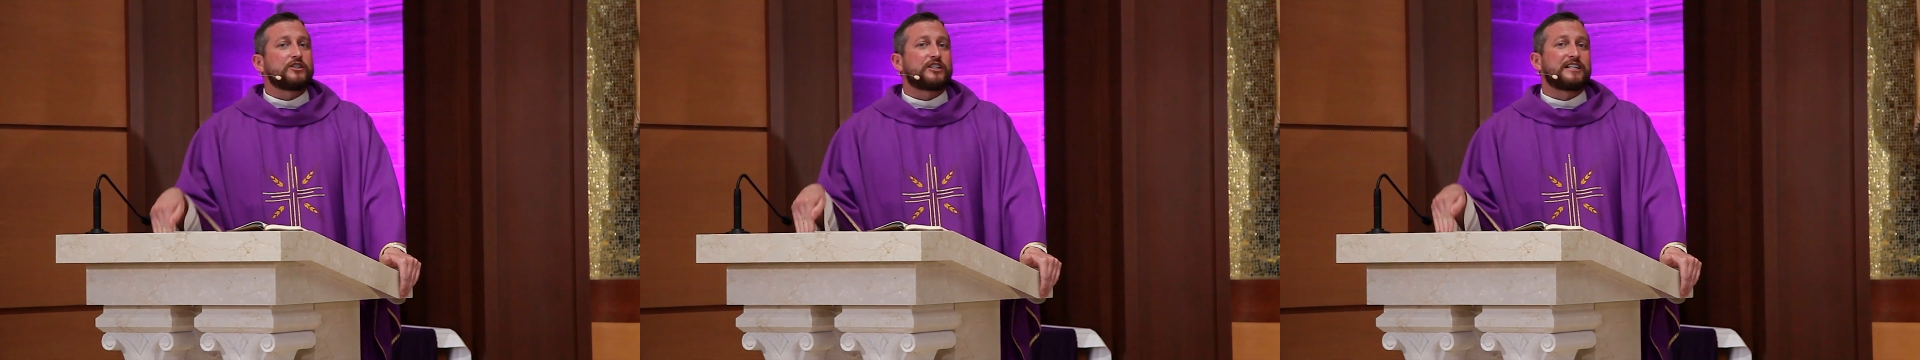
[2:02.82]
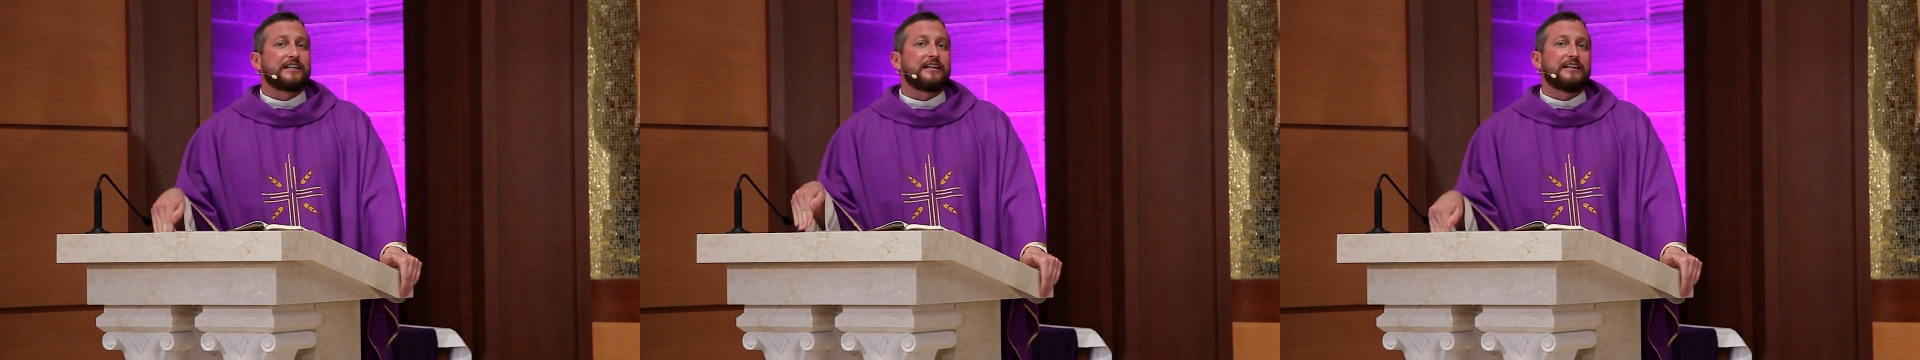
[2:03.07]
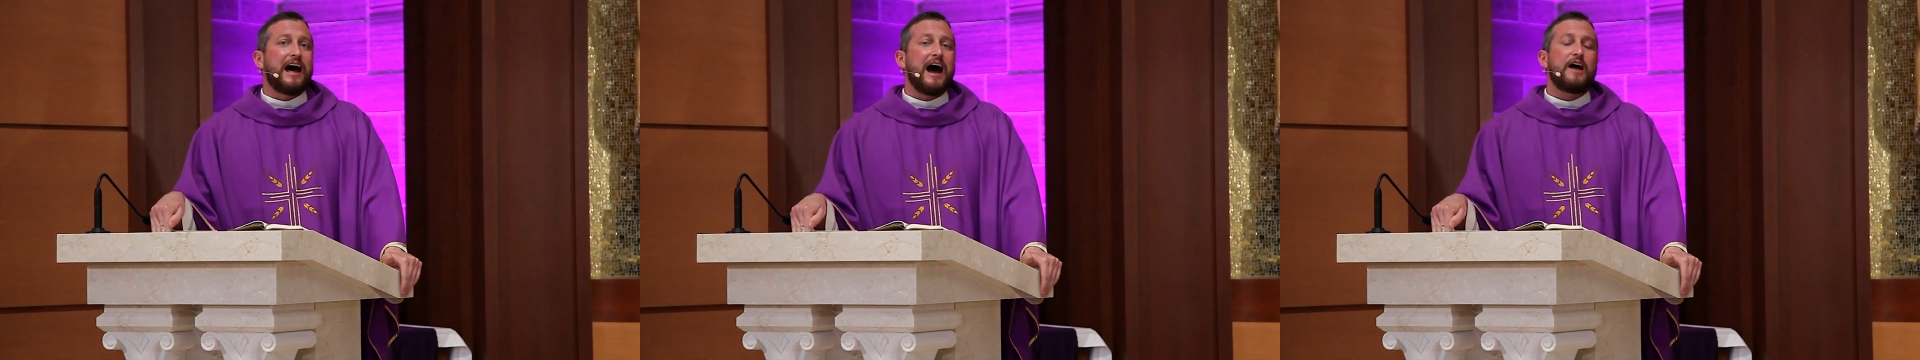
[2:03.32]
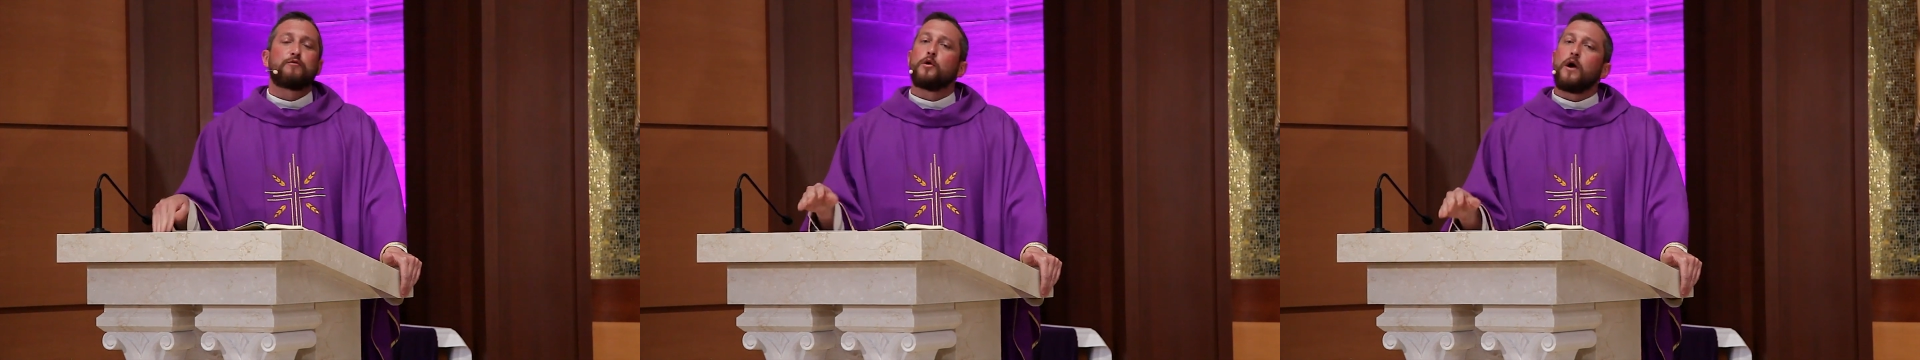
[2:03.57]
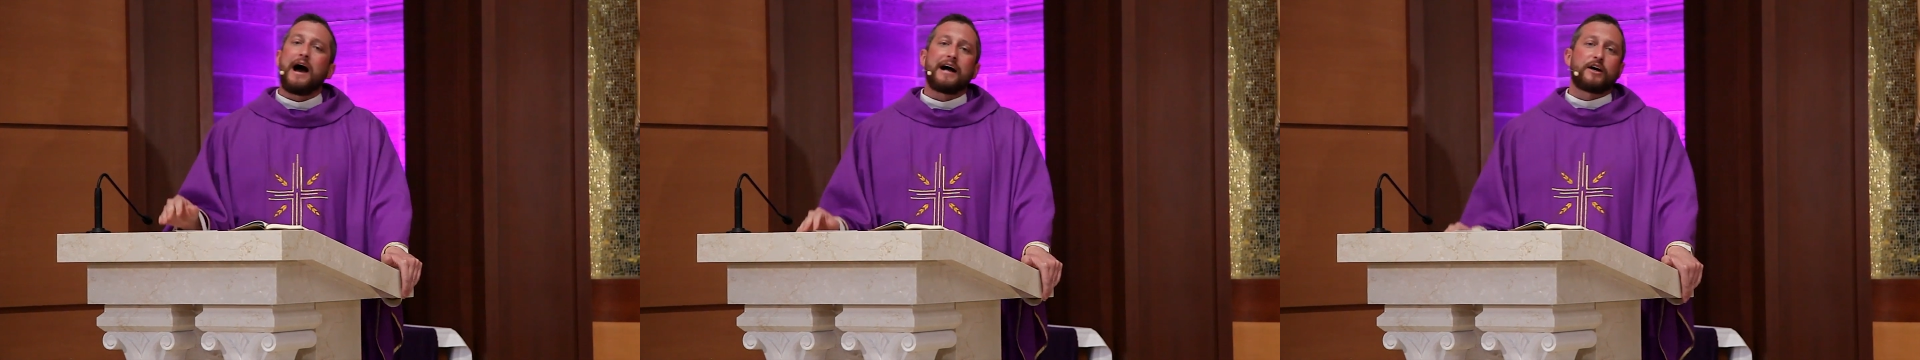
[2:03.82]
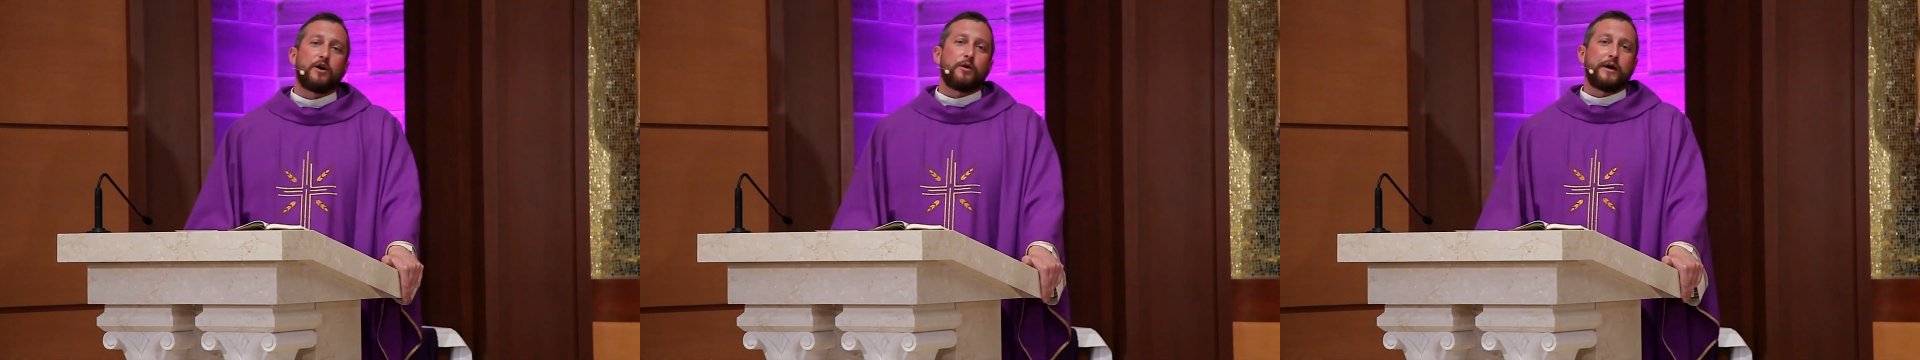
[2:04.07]
still alive will
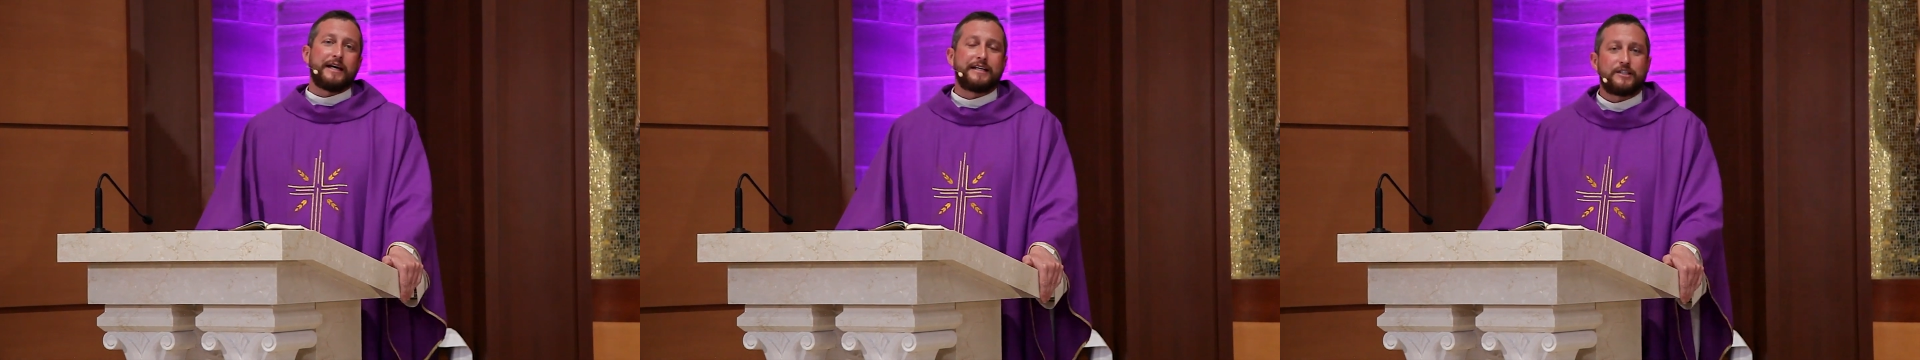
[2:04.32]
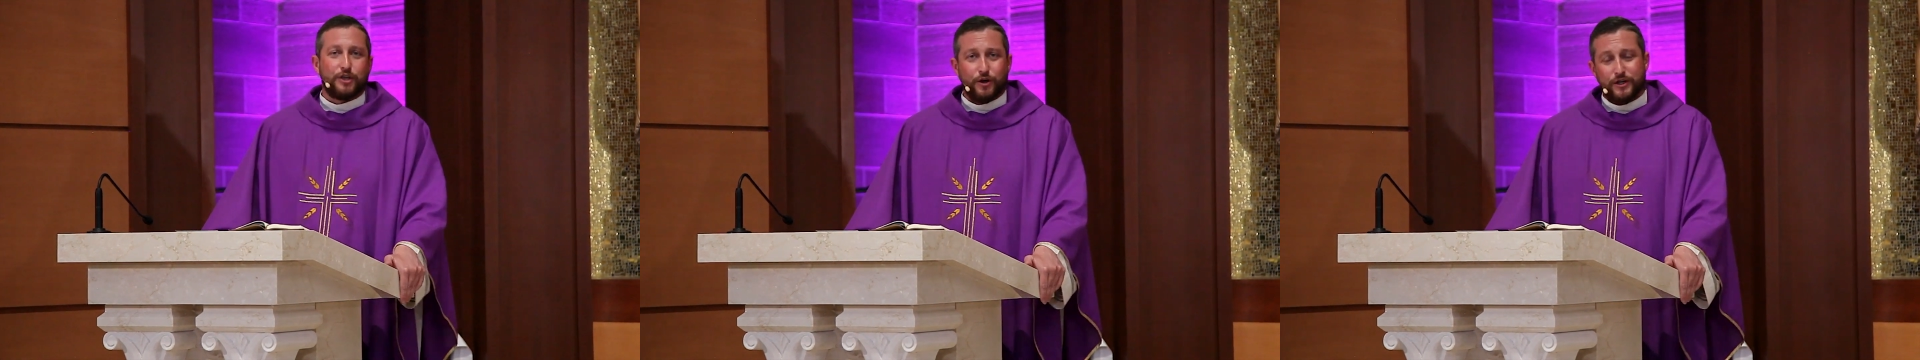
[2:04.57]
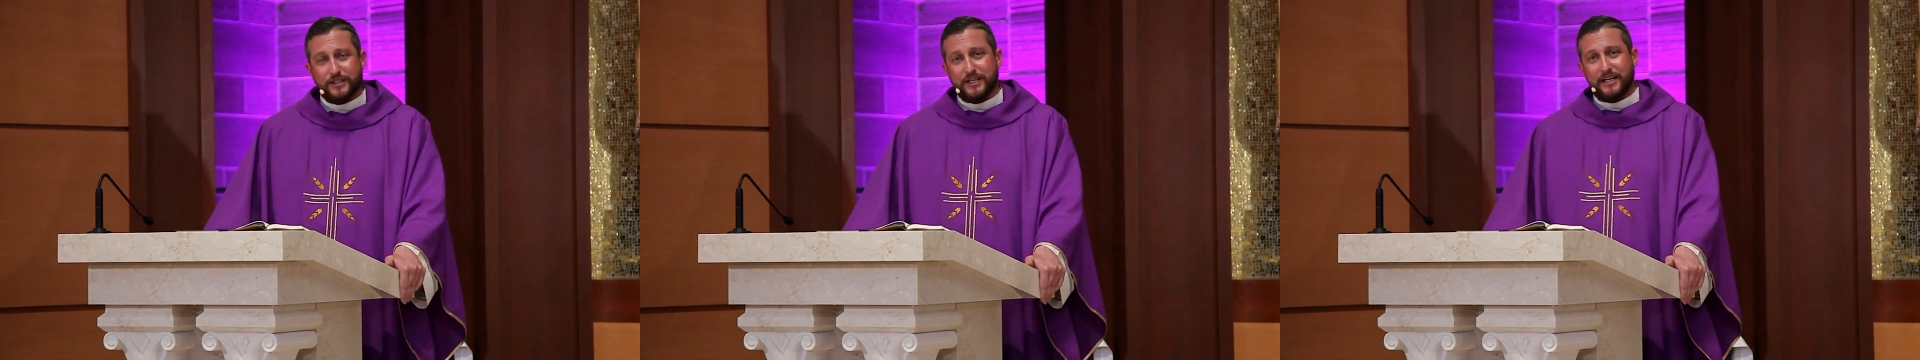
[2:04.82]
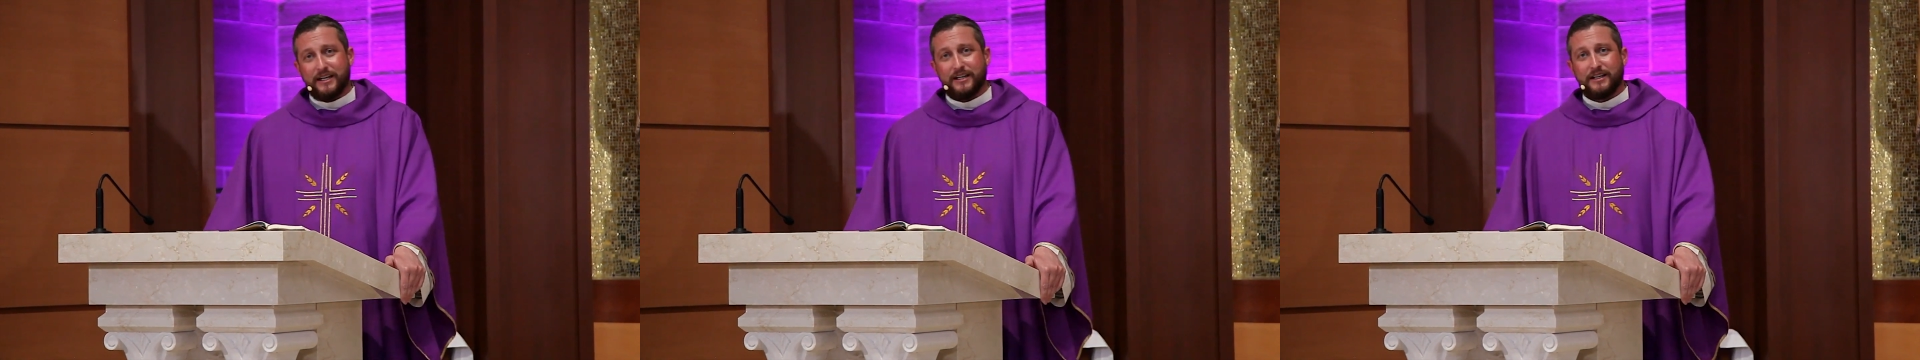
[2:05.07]
echo in eternity.